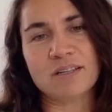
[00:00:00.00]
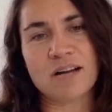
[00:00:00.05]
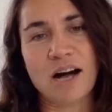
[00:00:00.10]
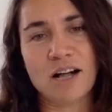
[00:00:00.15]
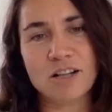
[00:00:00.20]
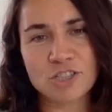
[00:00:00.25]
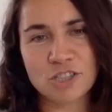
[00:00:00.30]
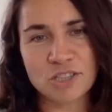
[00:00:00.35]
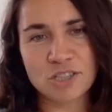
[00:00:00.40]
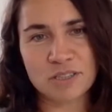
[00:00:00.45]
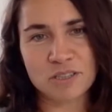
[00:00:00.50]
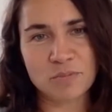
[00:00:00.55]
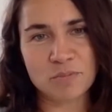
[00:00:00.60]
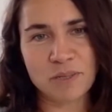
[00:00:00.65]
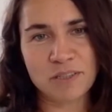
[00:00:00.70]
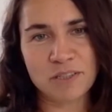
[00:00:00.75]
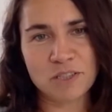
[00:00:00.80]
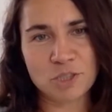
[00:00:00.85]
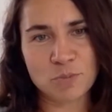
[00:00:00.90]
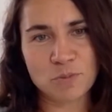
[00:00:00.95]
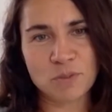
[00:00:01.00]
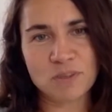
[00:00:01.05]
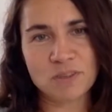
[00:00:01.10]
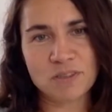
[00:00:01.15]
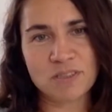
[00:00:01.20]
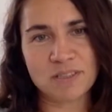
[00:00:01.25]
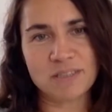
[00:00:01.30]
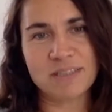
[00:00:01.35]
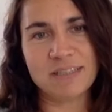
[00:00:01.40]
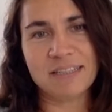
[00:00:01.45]
cultural
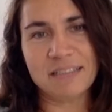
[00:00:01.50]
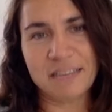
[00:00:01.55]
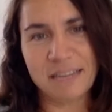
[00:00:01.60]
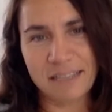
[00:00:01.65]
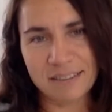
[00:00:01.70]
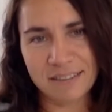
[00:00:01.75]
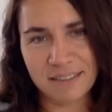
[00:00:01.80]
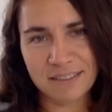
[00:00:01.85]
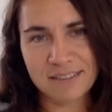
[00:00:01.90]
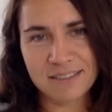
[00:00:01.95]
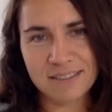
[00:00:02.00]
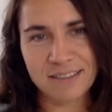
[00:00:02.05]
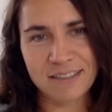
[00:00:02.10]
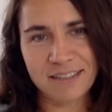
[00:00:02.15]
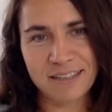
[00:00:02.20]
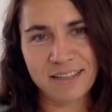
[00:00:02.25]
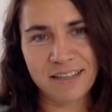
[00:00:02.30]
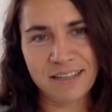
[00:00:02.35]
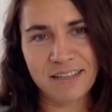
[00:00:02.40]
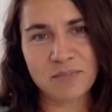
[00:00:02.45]
management in Italy,